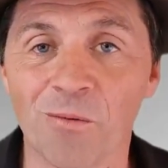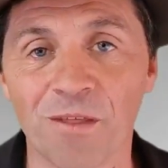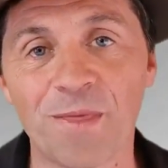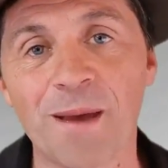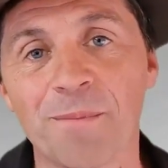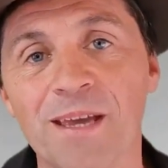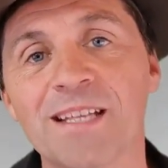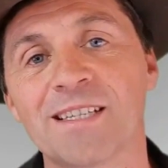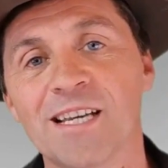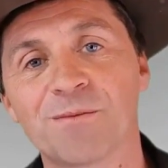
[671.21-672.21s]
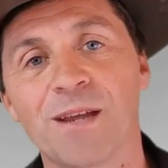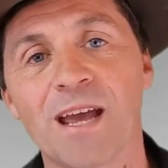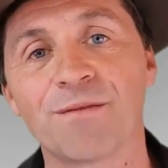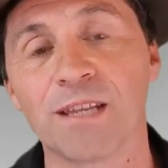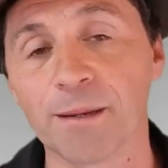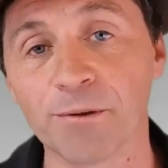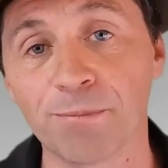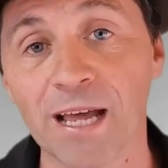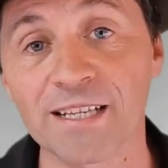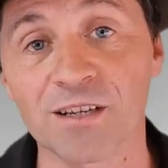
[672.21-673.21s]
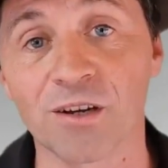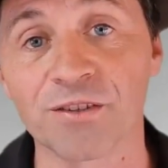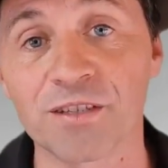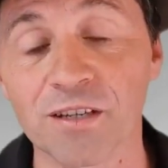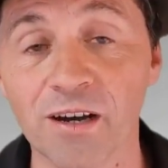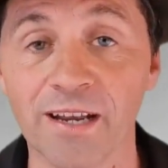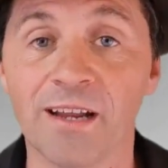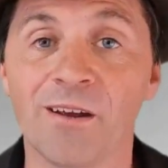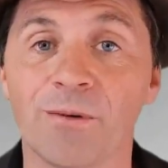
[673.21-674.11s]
What that means is we have the number plates on site,